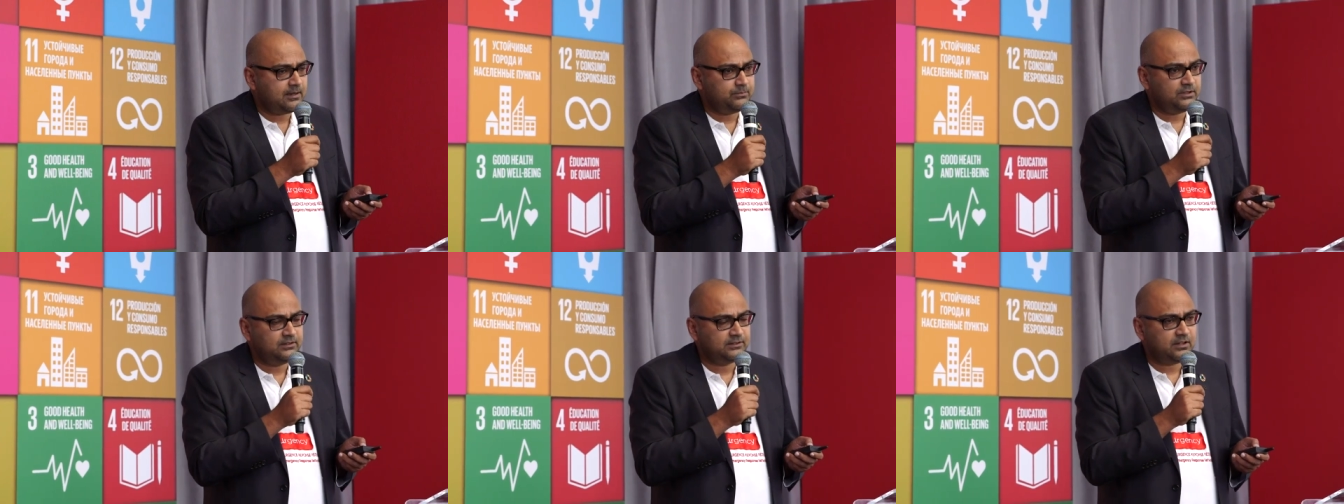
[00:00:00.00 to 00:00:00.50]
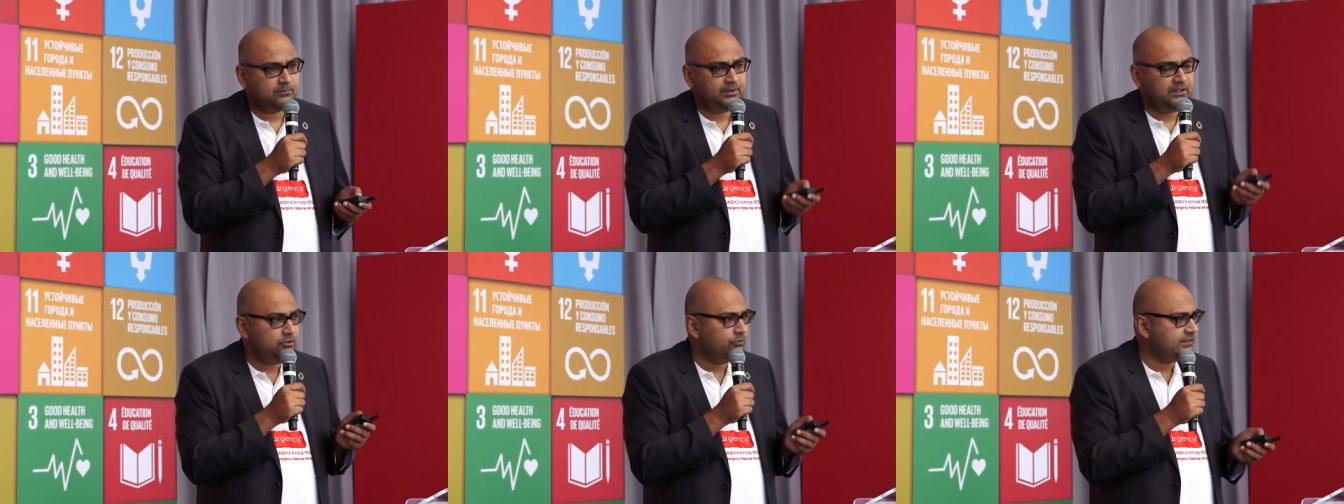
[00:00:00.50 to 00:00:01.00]
ambulance
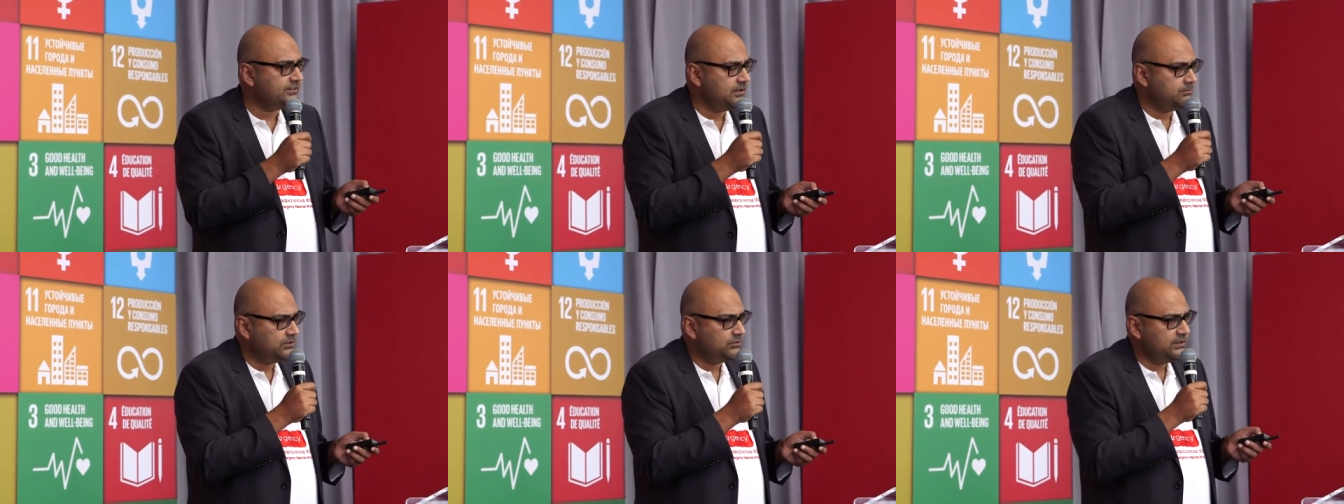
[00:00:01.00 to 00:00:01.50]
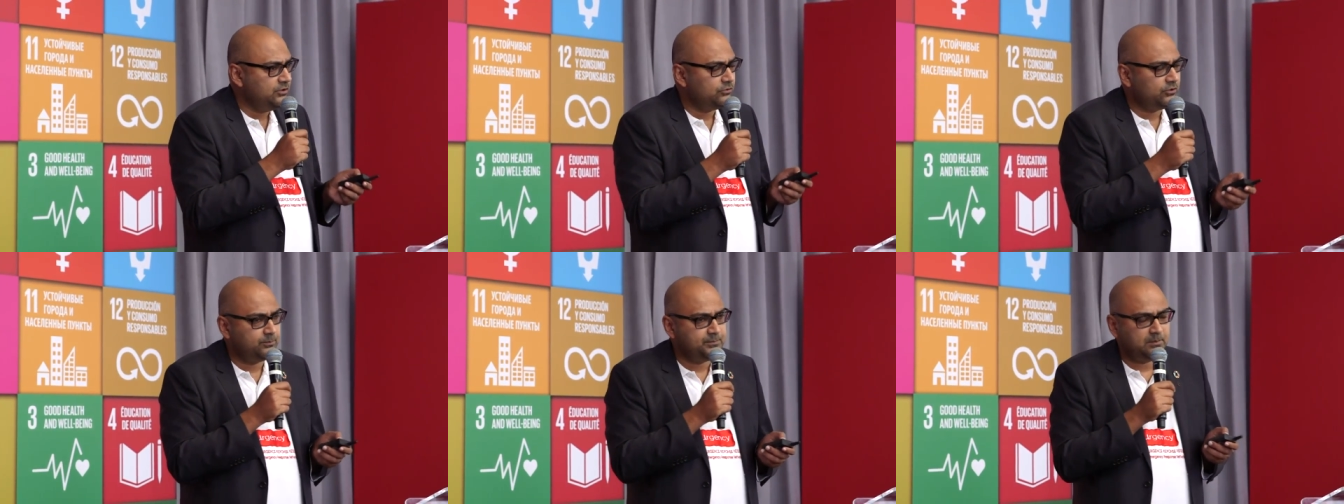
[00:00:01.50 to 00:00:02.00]
company, US number one,
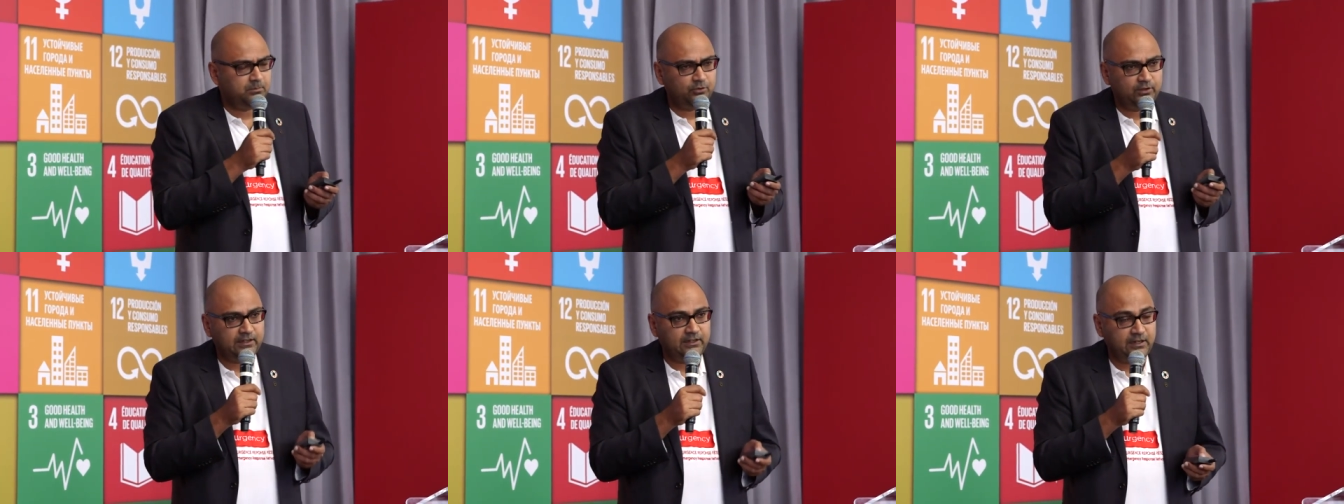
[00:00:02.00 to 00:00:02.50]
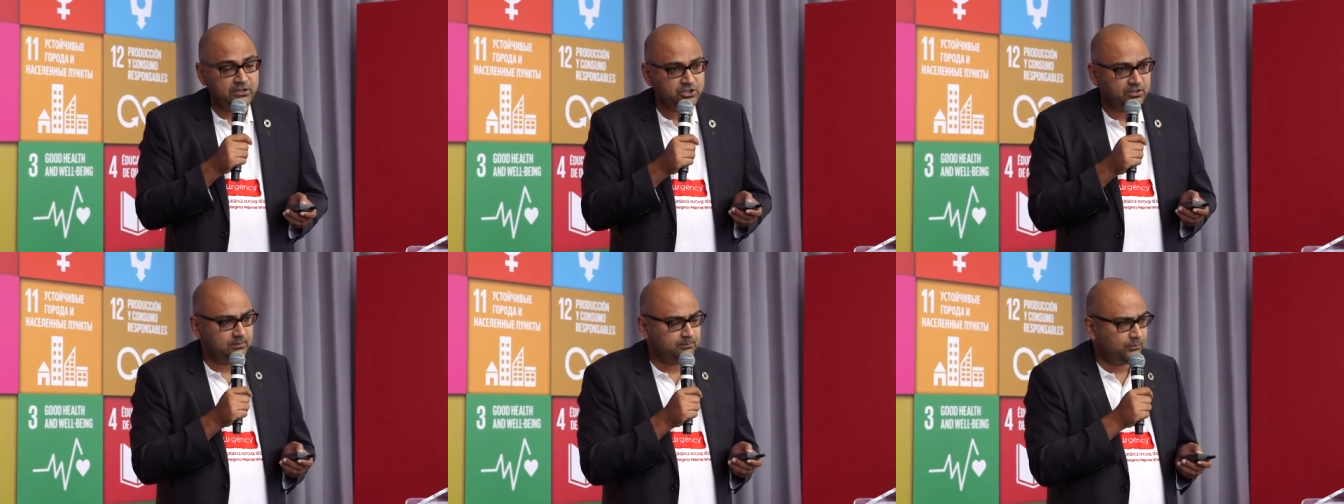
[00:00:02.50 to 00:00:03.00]
Europe number one, and
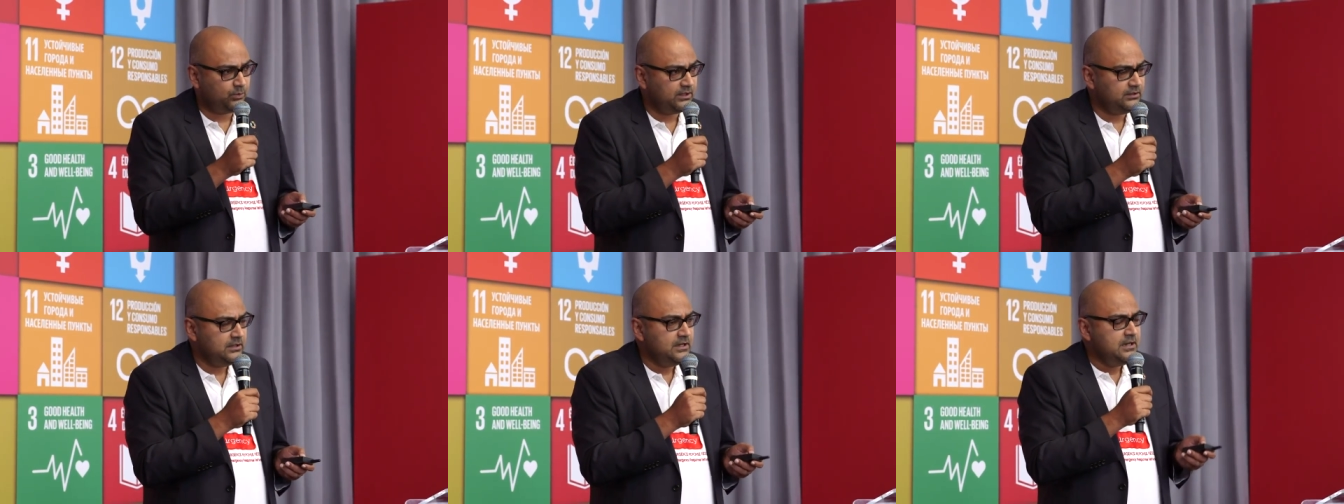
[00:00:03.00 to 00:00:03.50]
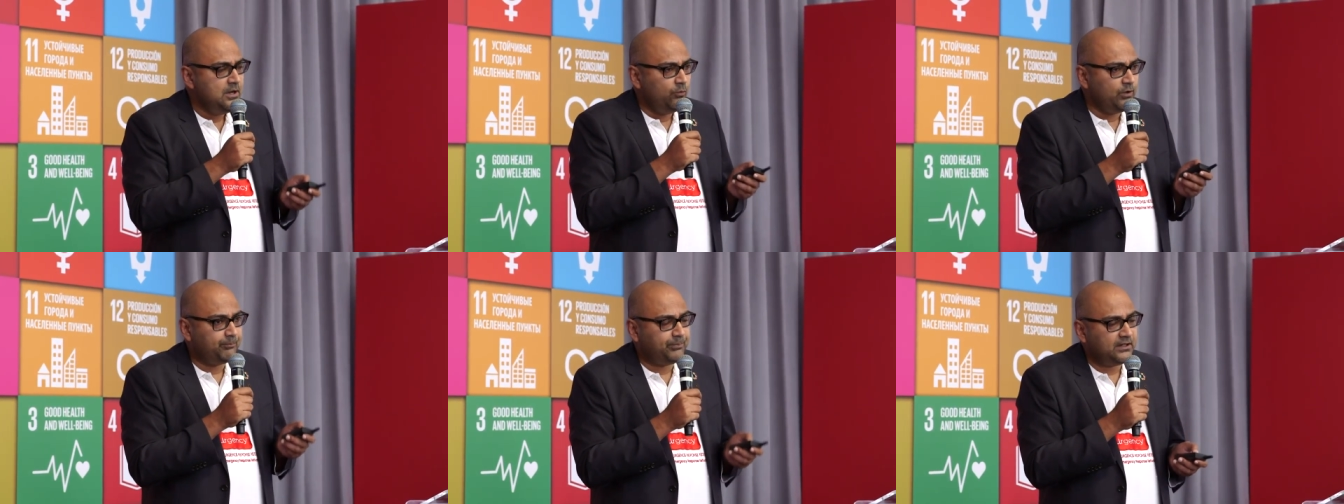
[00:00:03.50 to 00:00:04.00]
Asia number one.
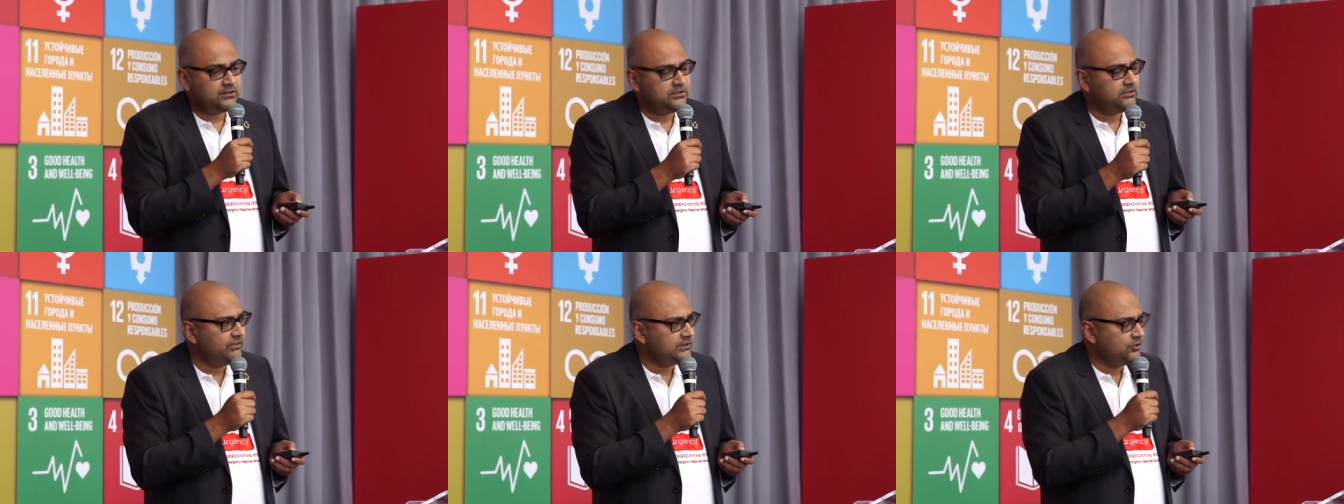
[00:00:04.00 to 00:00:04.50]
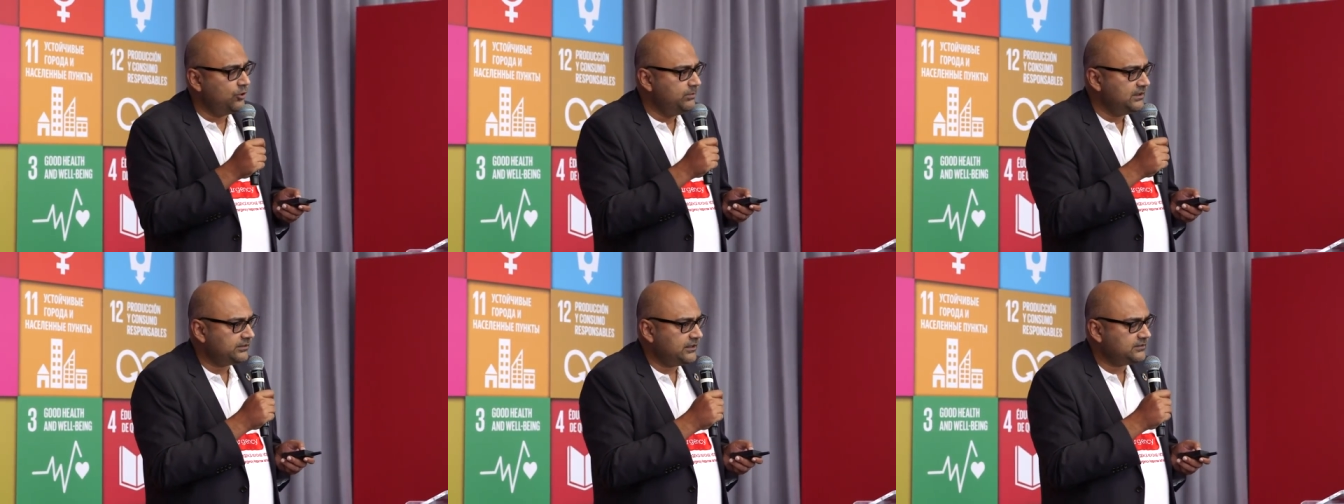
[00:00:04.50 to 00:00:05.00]
We have partnered with
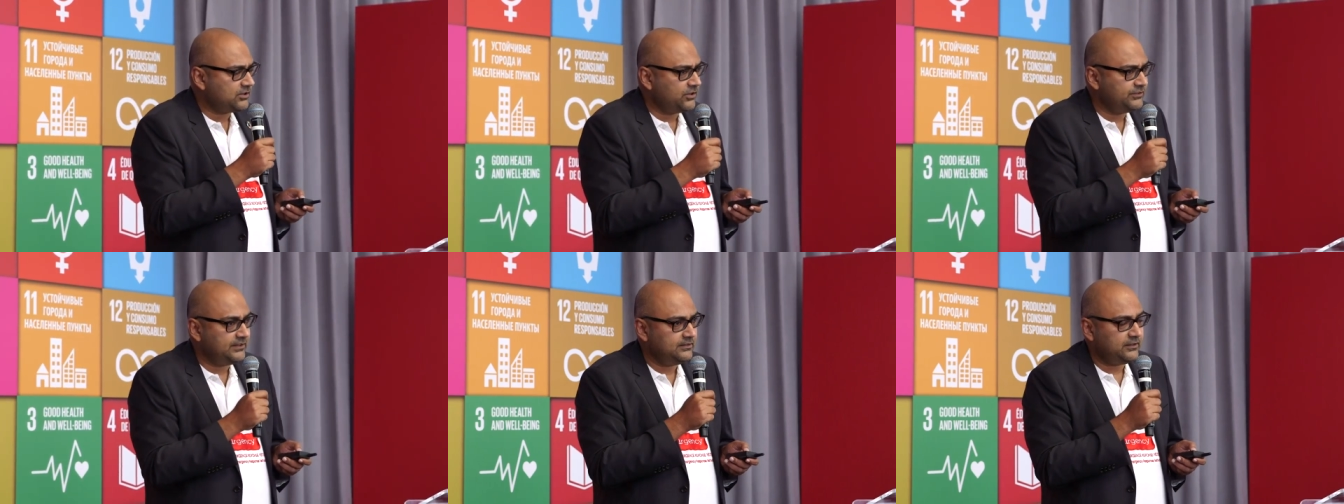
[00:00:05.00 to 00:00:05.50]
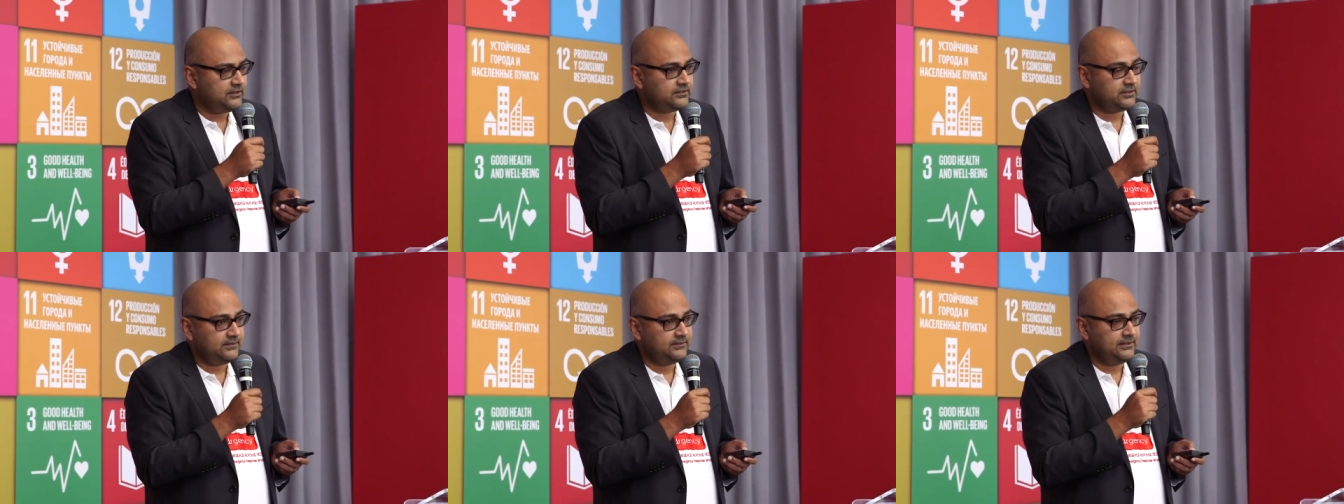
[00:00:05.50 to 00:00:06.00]
Global Red Cross and Red
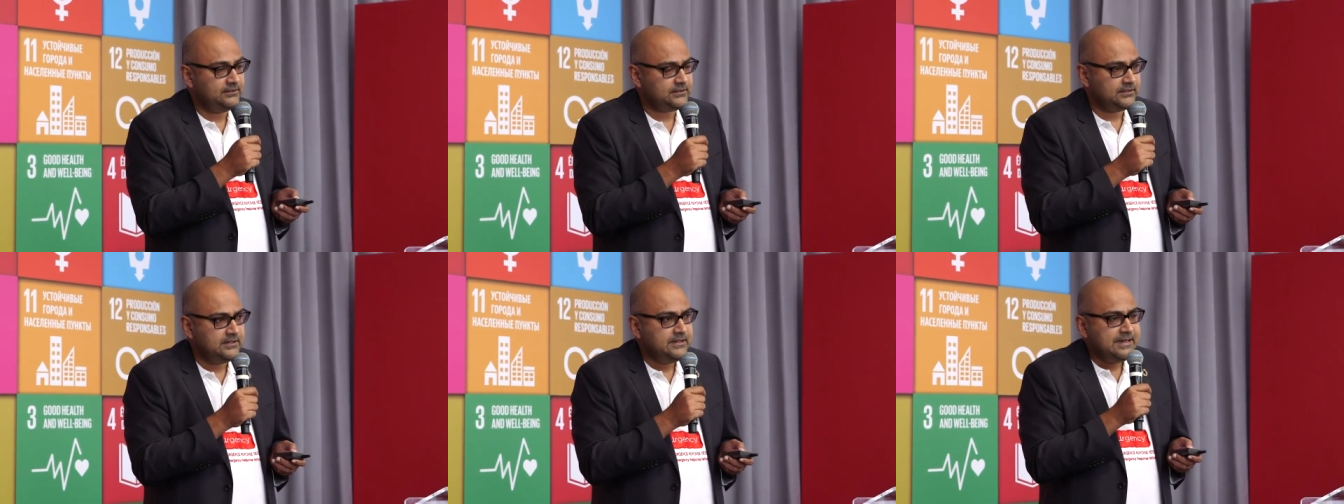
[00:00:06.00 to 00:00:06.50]
Crescent.